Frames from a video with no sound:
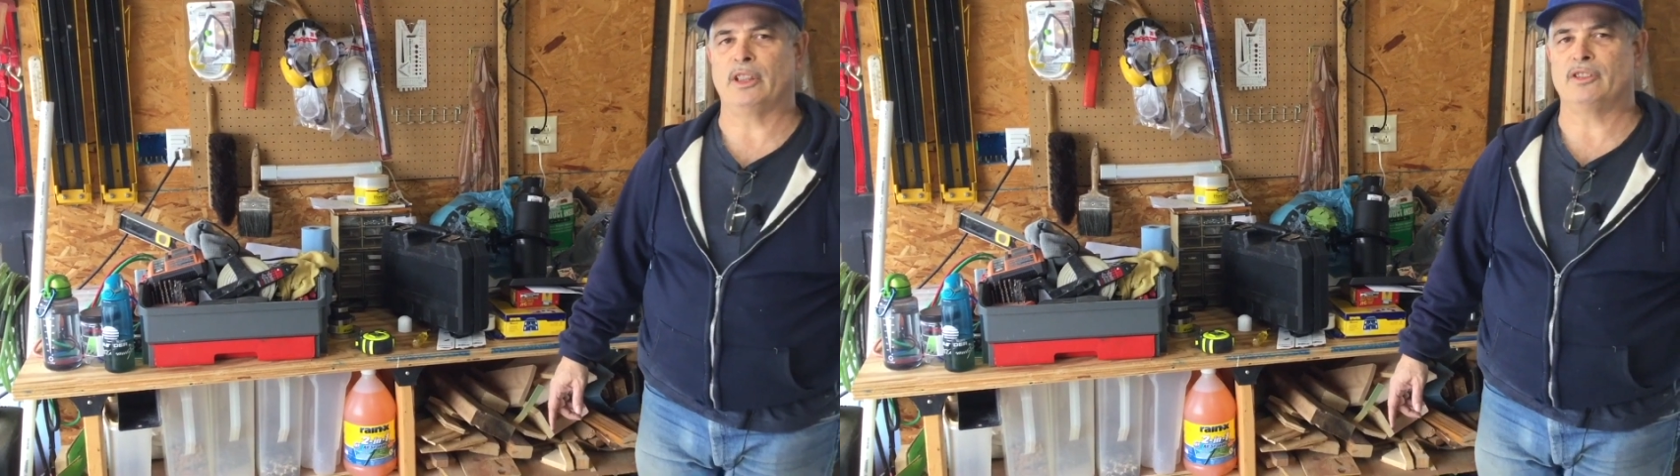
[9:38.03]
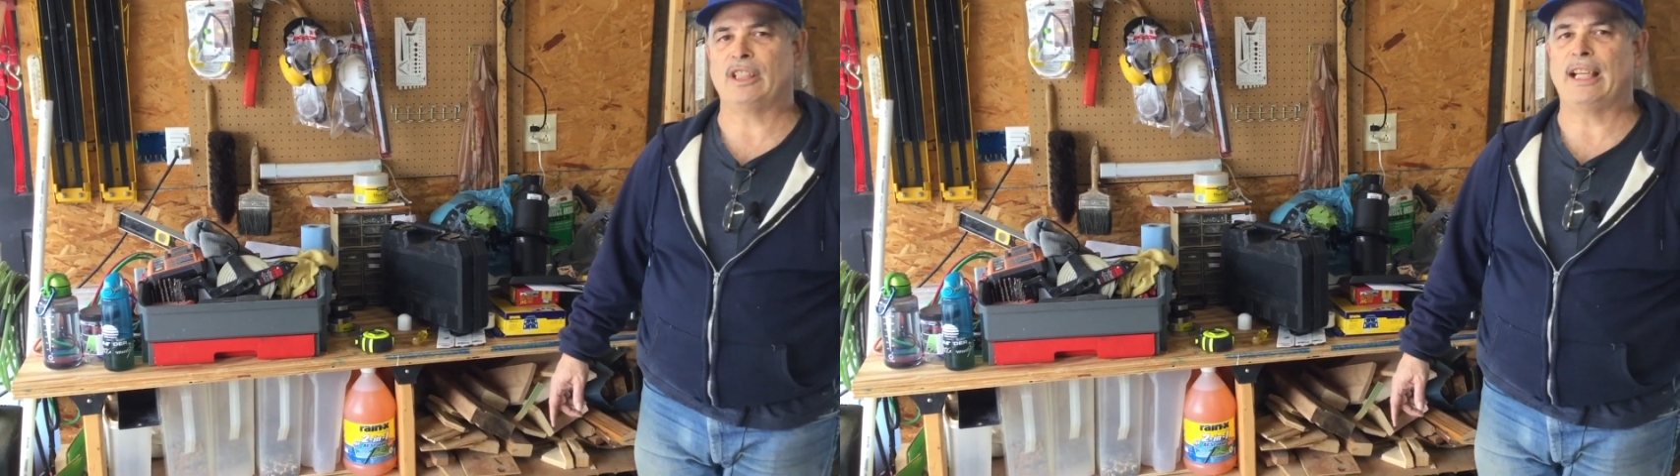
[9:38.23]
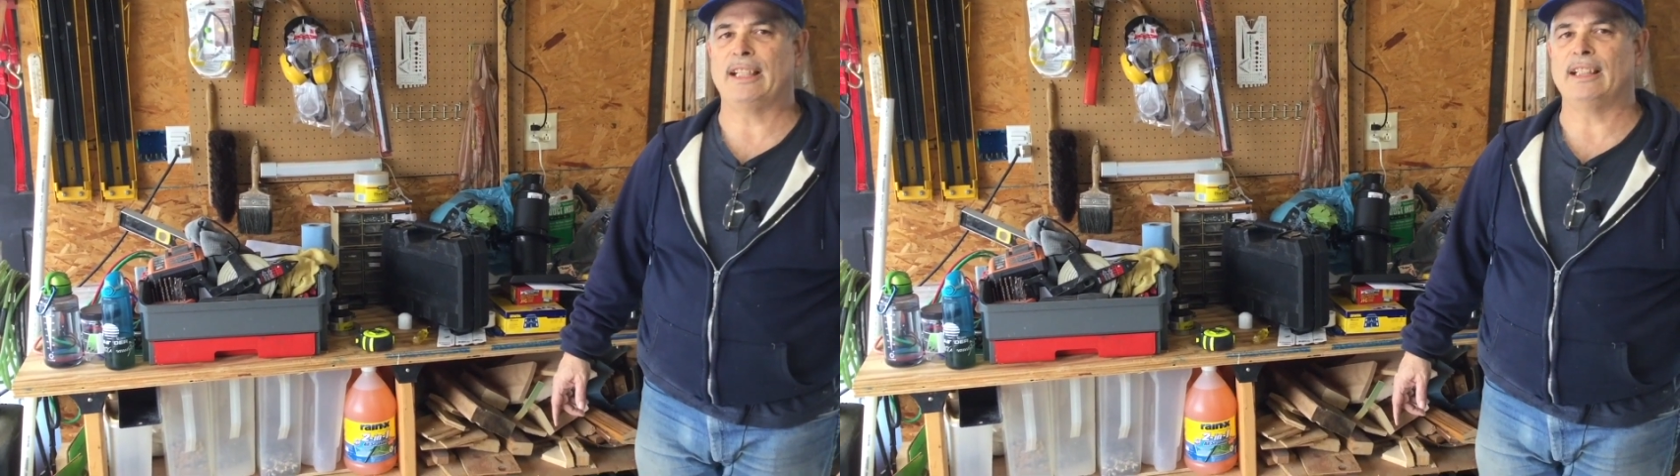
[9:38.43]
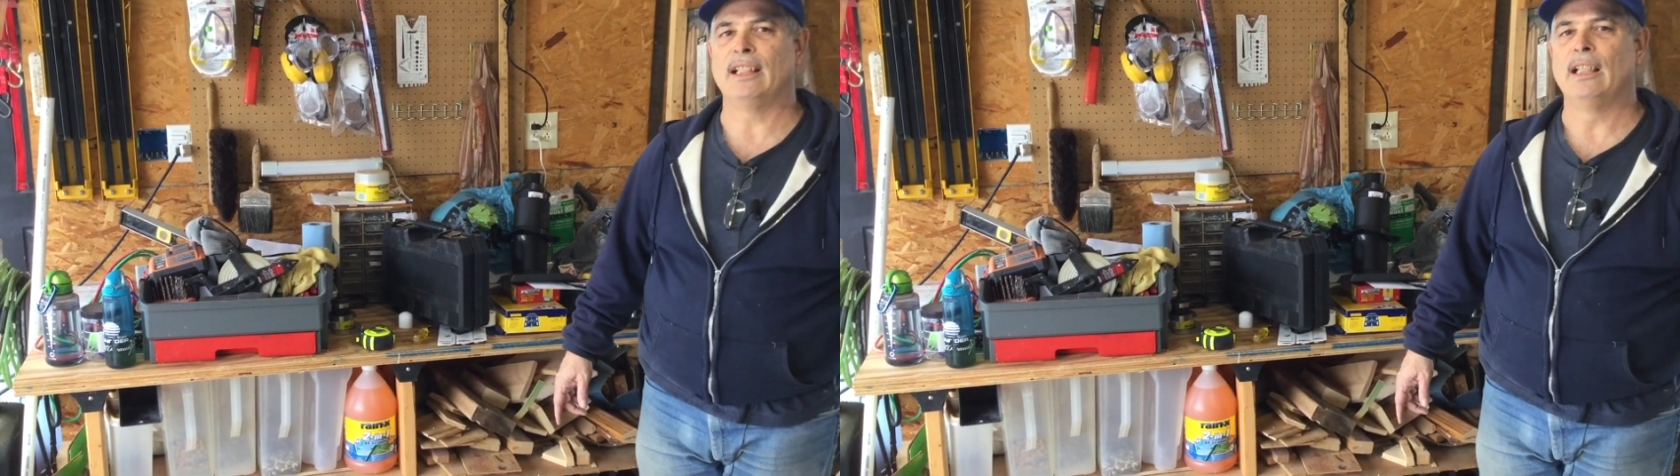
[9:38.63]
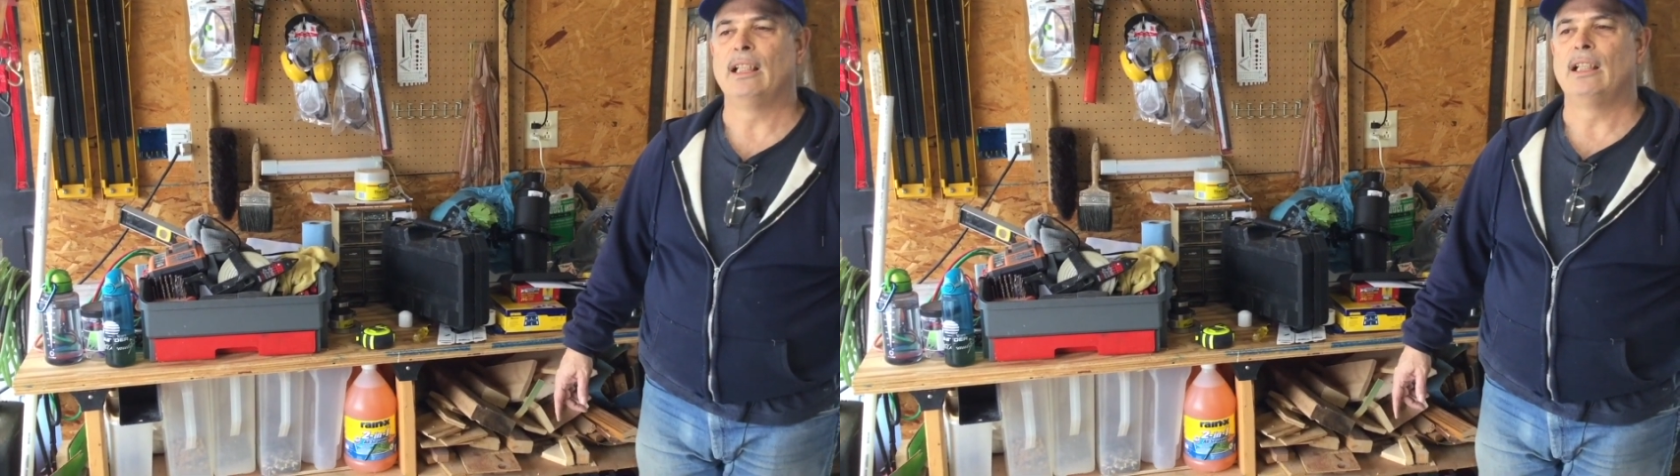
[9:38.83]
a siding
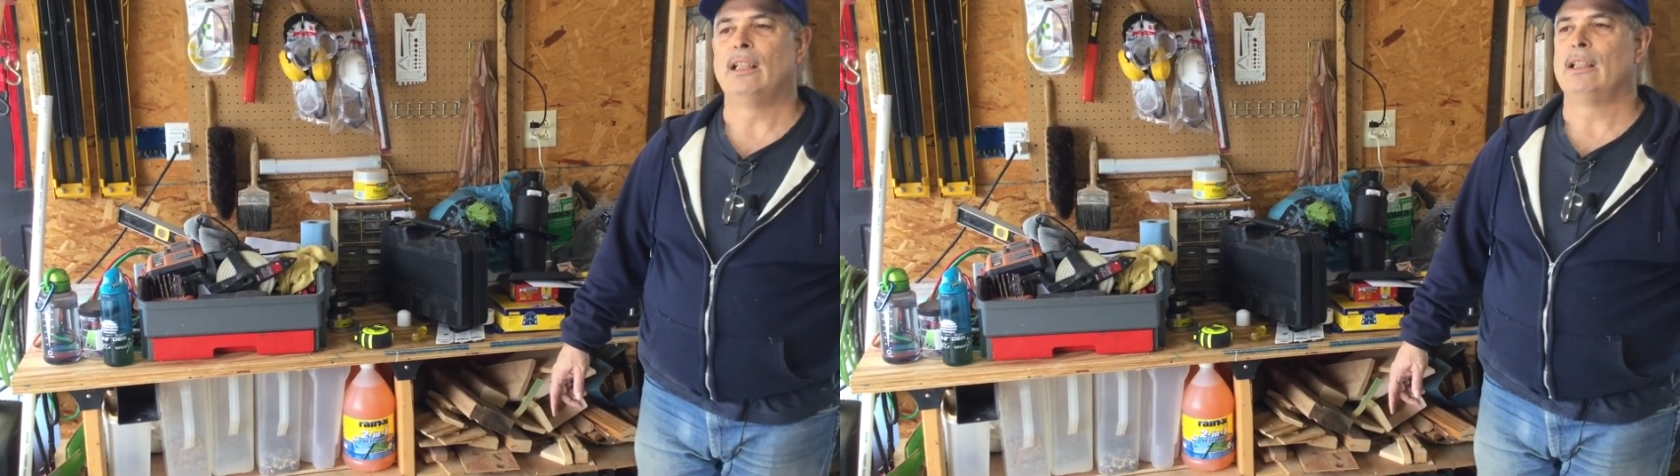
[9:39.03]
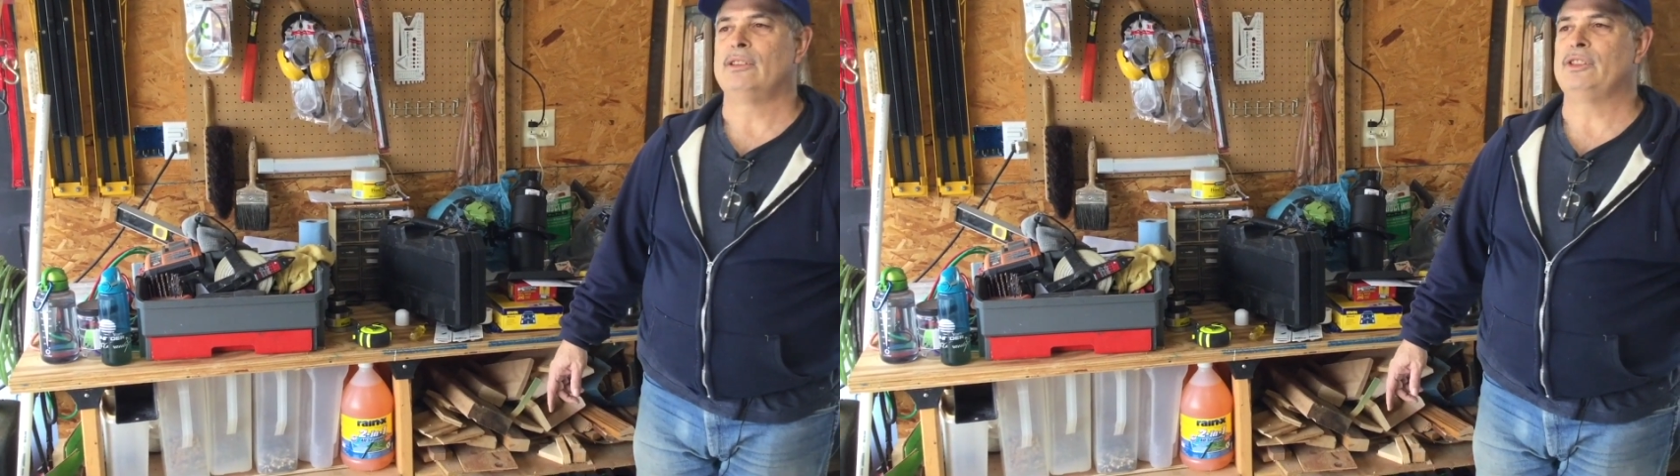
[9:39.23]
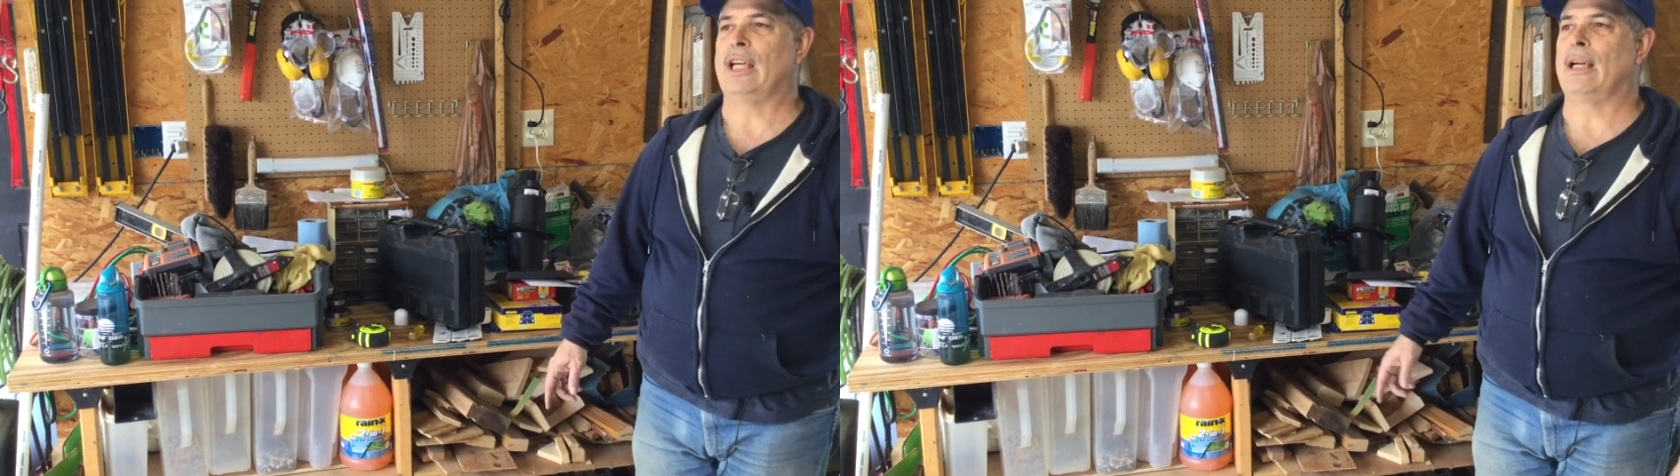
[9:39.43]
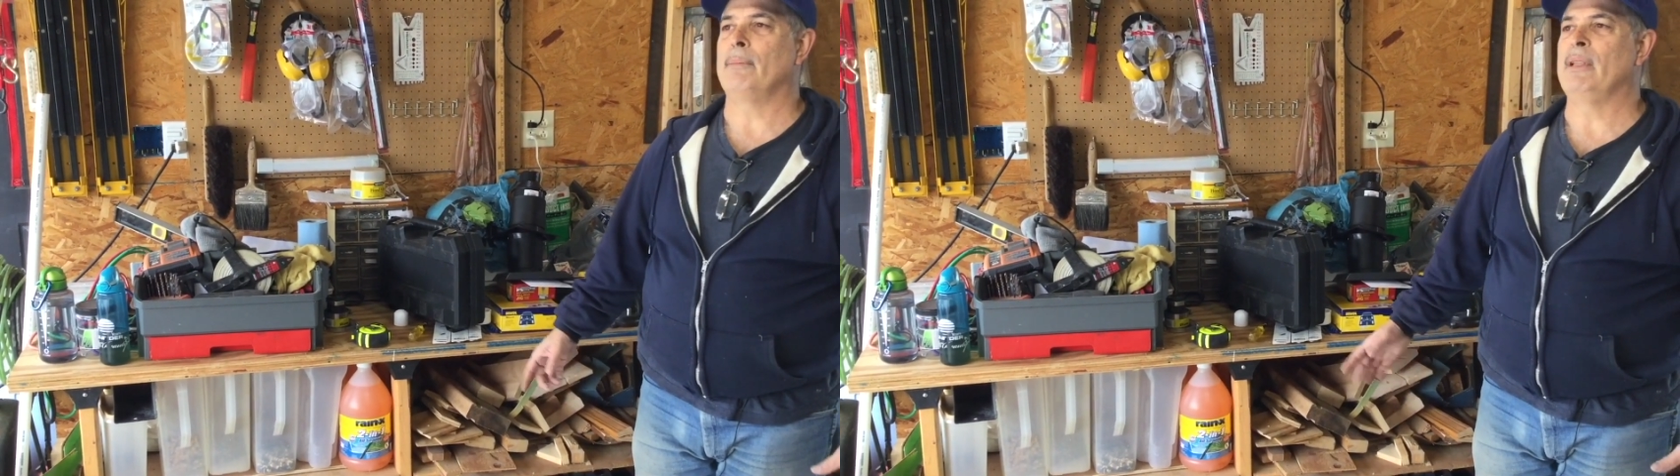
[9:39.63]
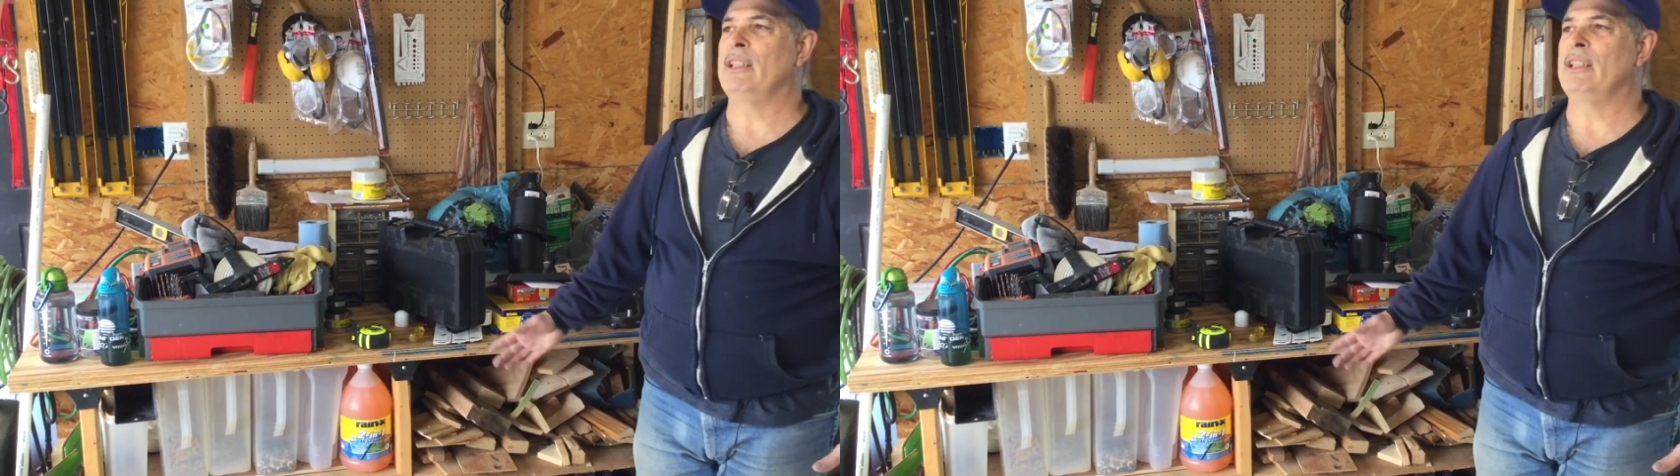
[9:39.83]
job.